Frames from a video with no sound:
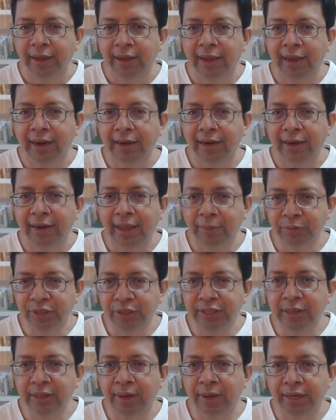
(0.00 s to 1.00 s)
And
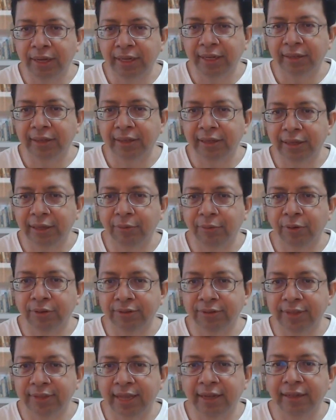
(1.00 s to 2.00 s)
MG Damani, I think he
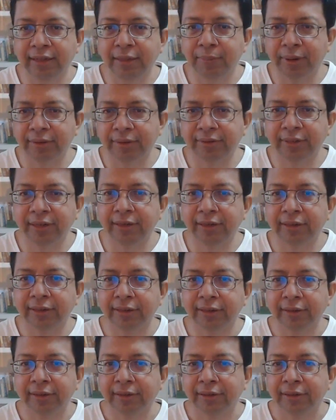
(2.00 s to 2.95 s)
was then the president